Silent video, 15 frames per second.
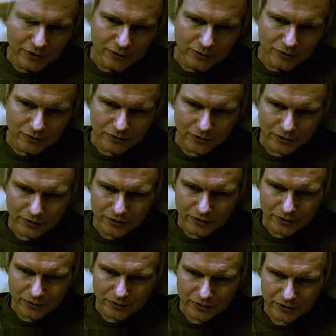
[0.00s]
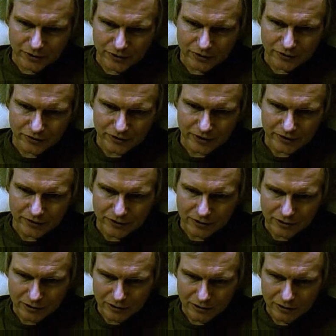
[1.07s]
on here. It's got these
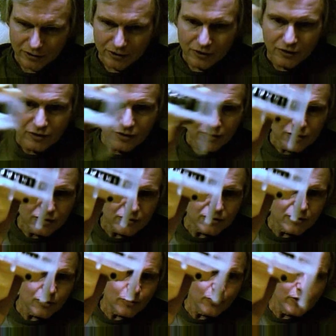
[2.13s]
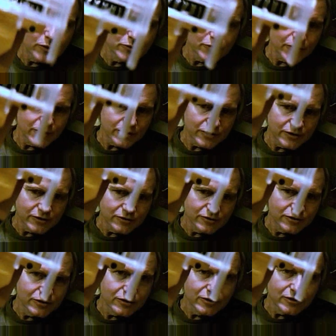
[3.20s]
little
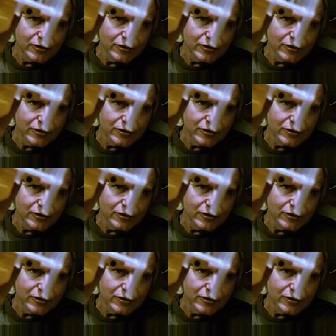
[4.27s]
rotating